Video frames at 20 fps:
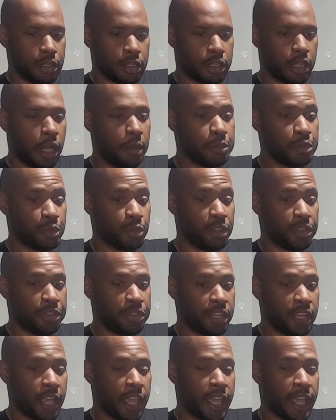comes with
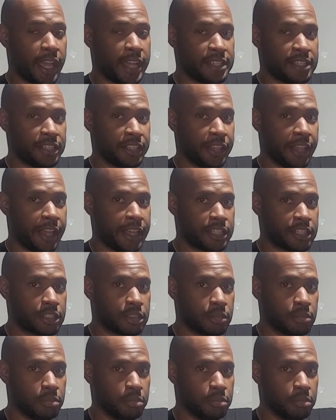the AICS